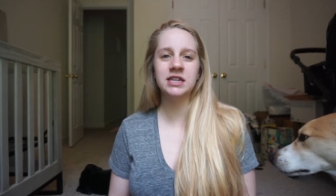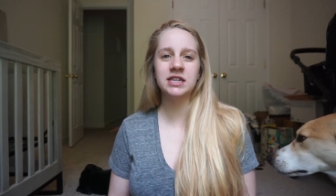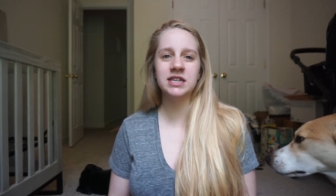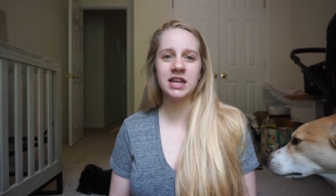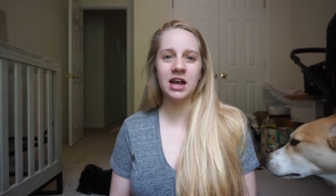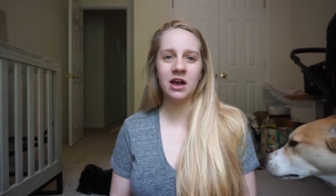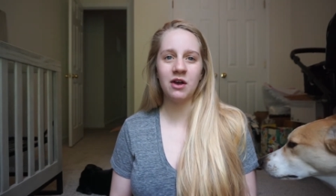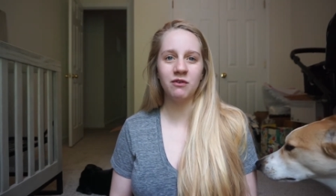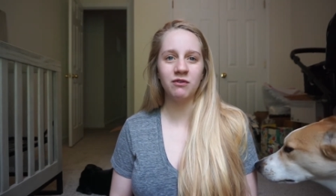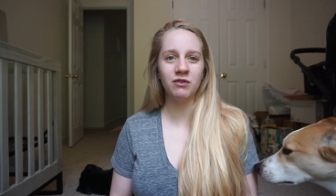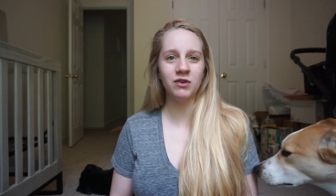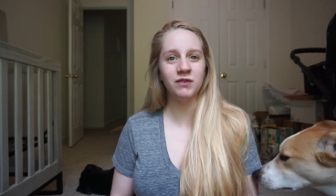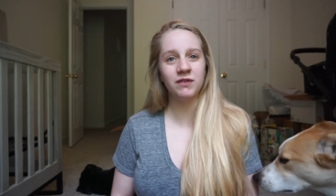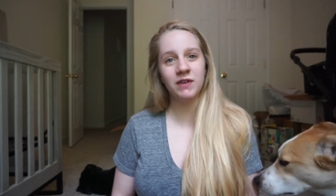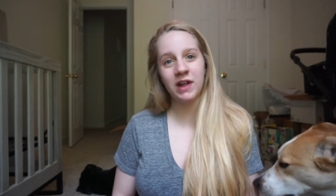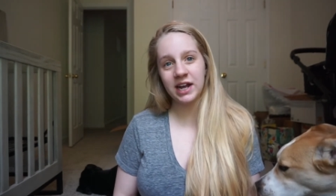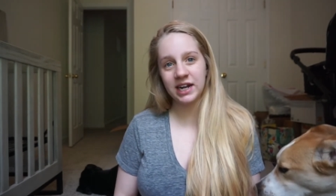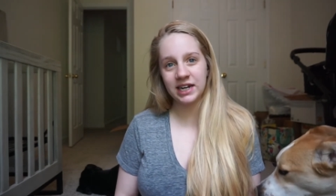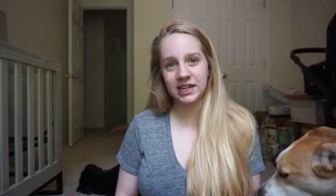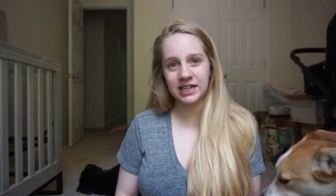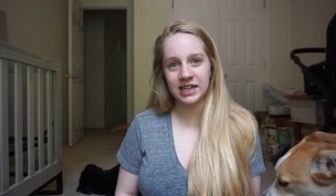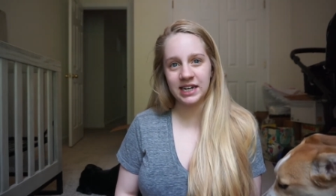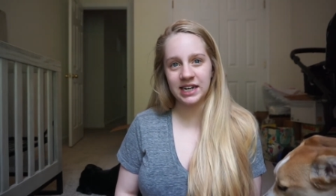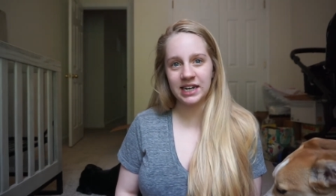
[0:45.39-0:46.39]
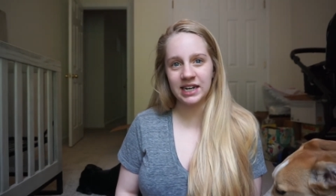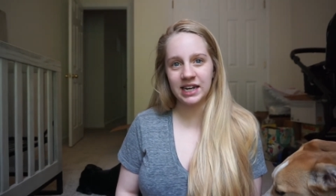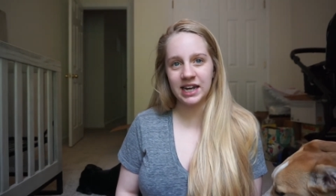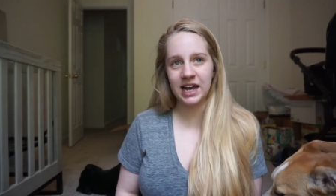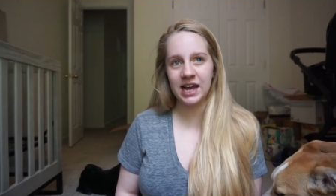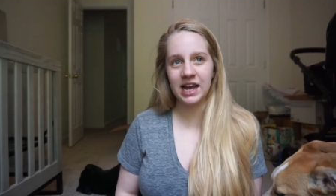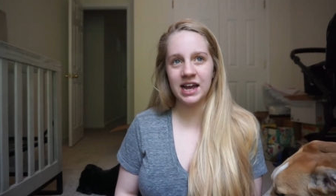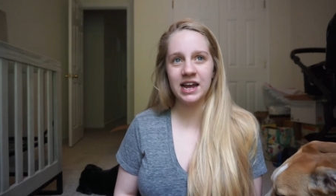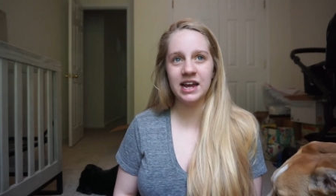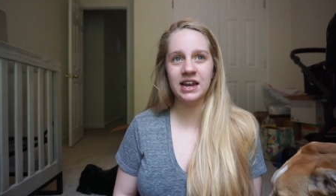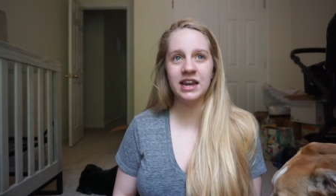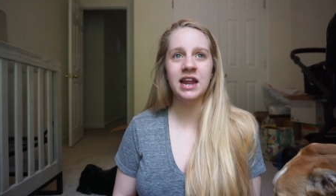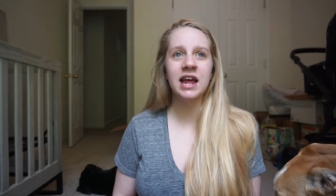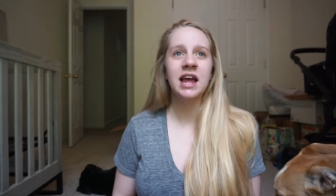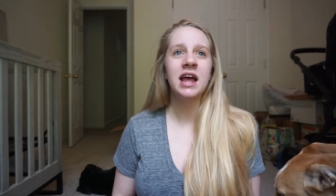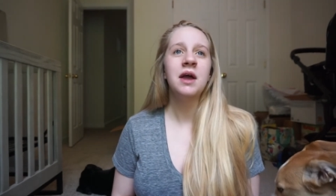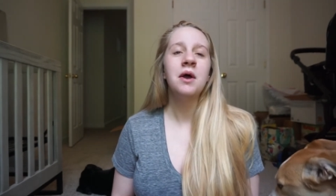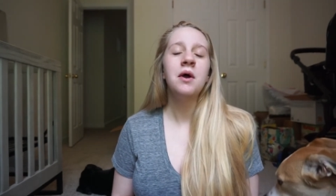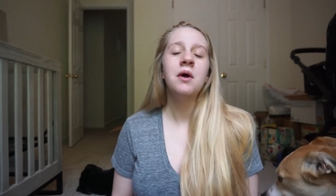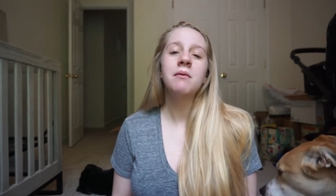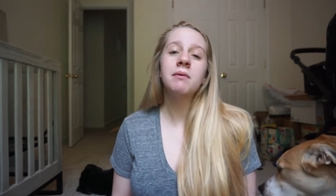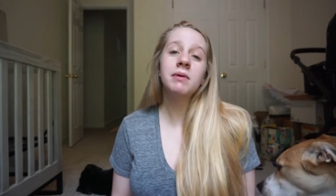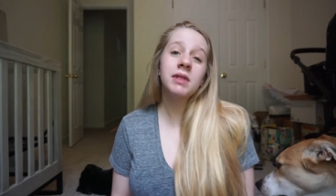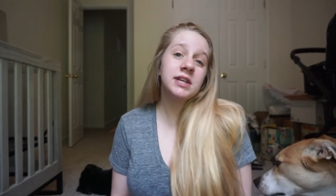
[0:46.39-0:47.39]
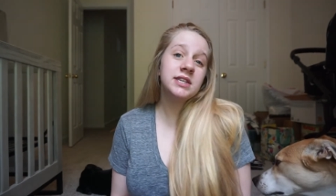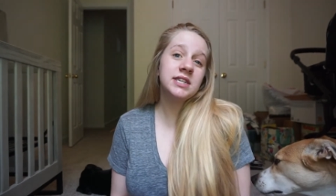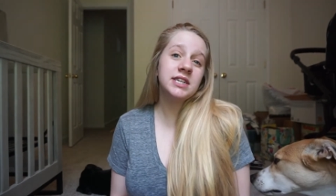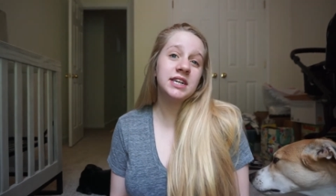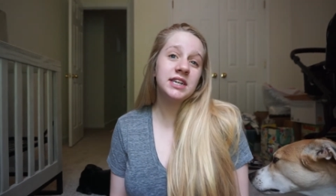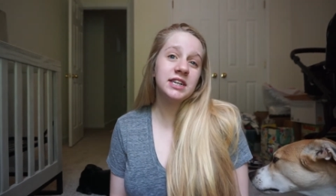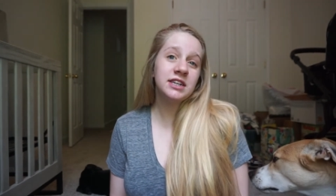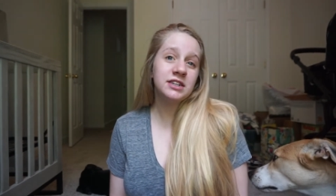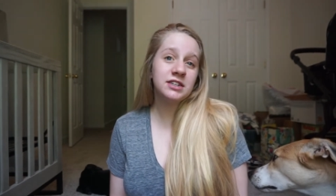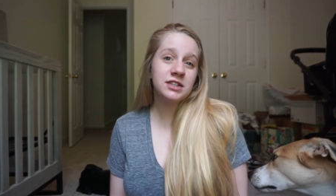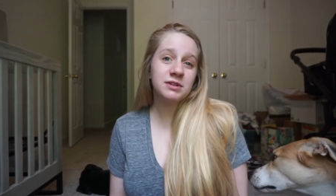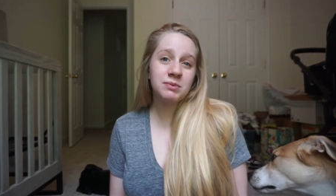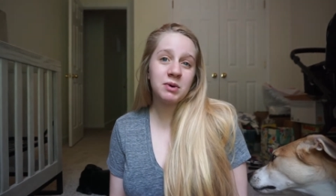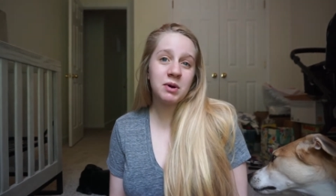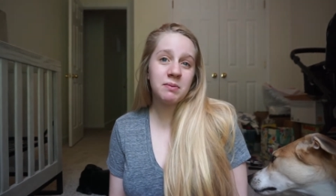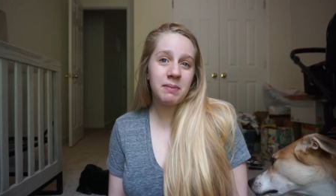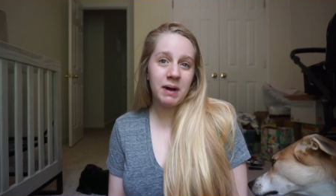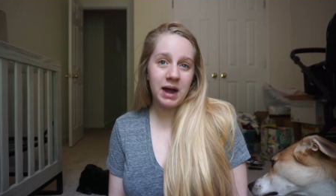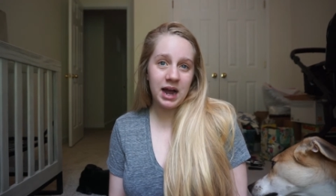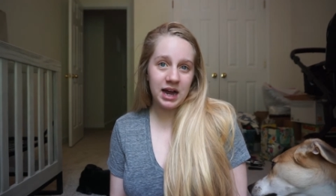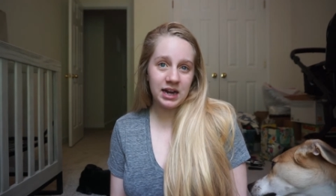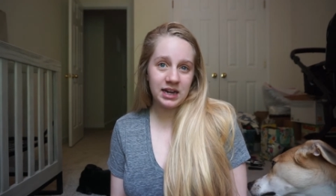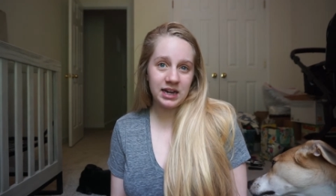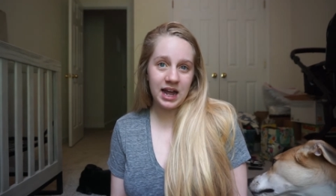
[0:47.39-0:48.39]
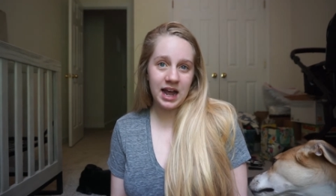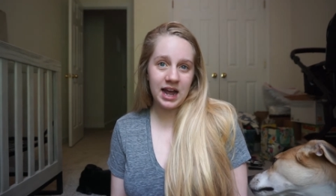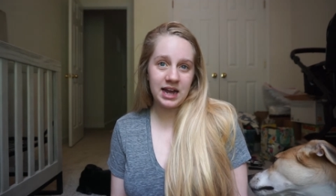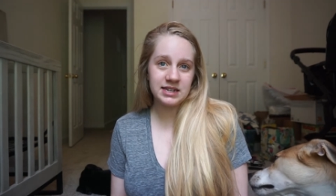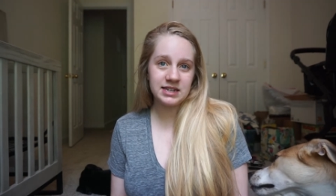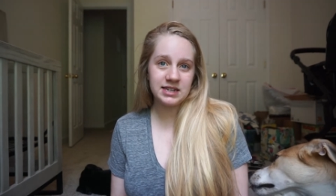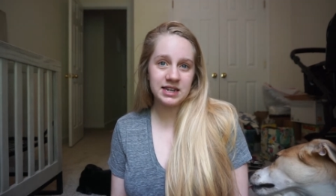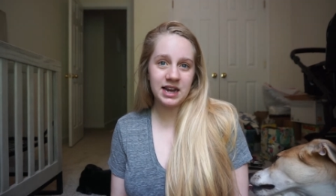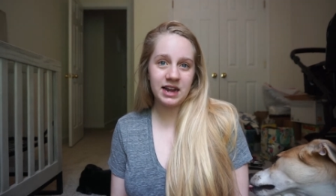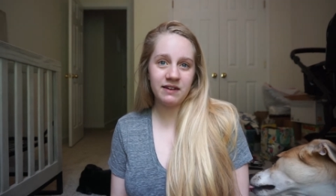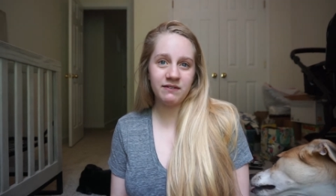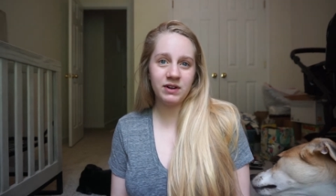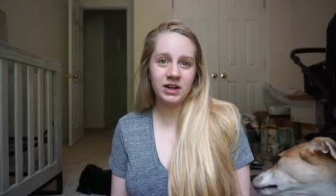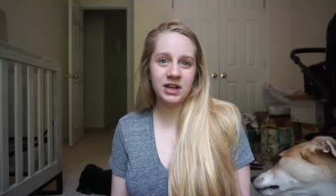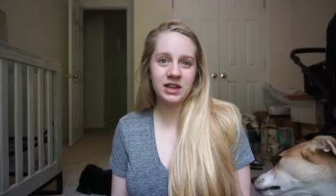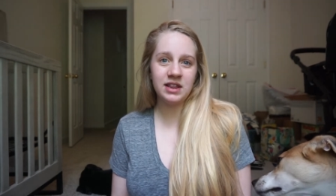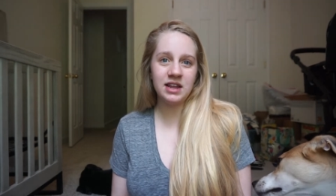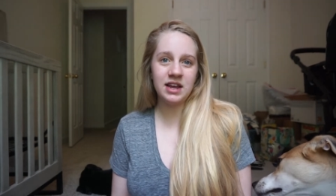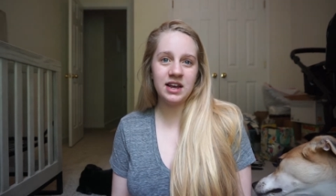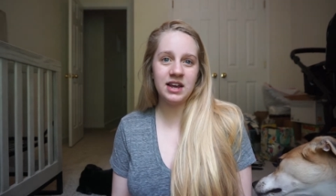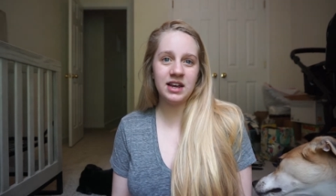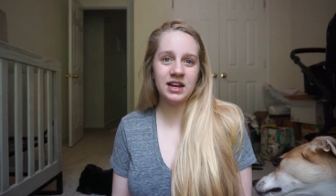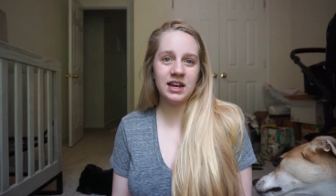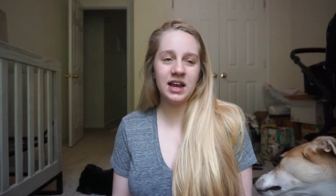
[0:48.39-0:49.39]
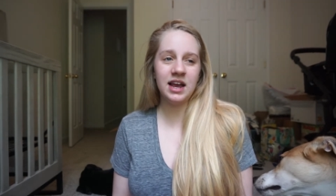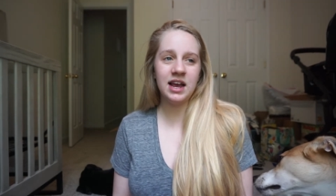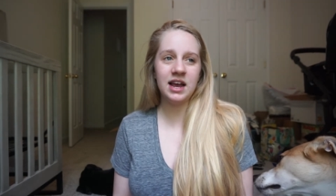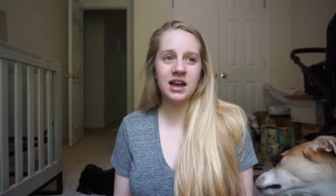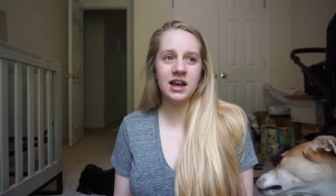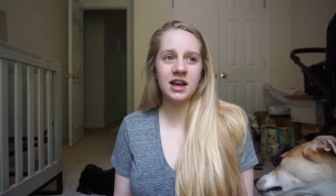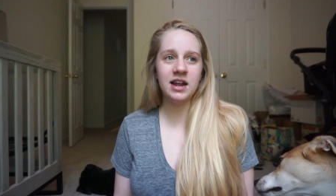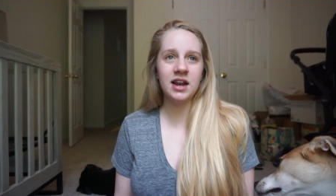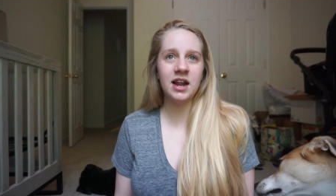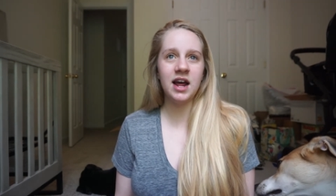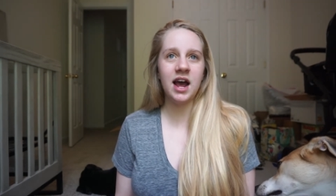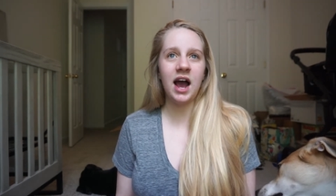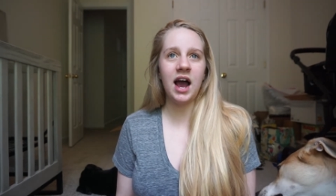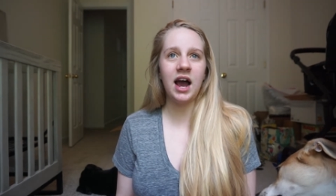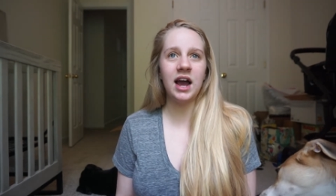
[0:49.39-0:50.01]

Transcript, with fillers: self-reflecting and listening to some more podcasts and everything and